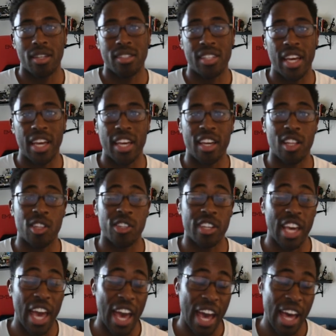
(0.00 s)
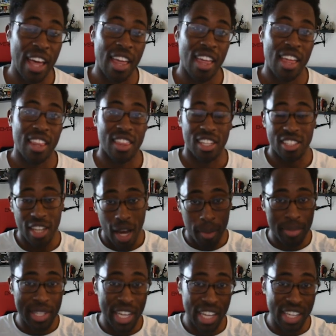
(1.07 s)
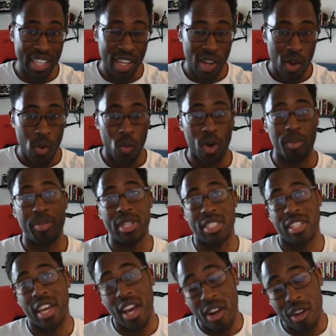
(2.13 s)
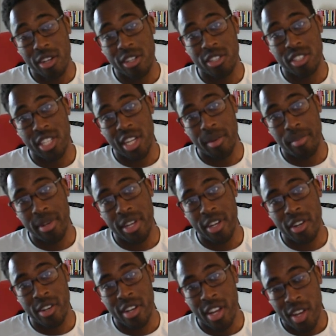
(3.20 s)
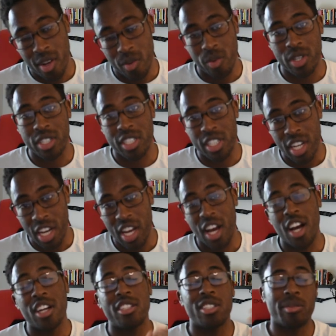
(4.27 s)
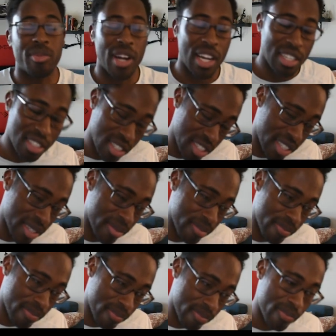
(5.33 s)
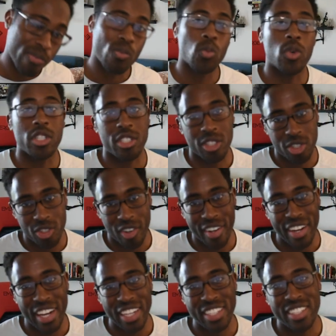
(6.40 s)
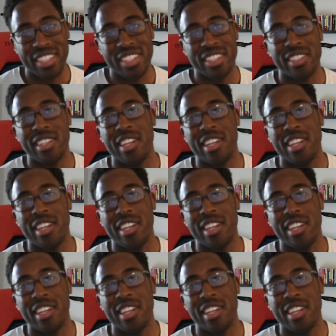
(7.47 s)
taking a look at the top 10 One Piece characters that appeared, which unsurprisingly was the Straw Hats.